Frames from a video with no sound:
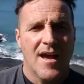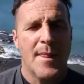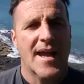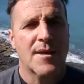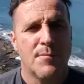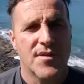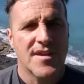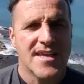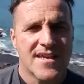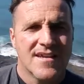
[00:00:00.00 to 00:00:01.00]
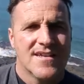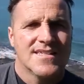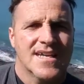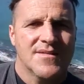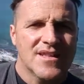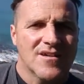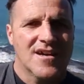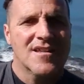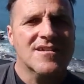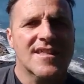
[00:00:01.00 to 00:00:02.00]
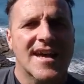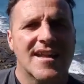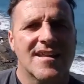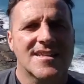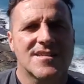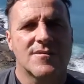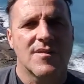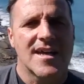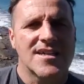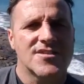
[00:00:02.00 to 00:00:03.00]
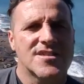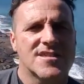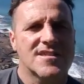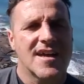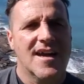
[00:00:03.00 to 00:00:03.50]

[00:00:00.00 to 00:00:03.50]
And that can be something like, look at that, that's the largest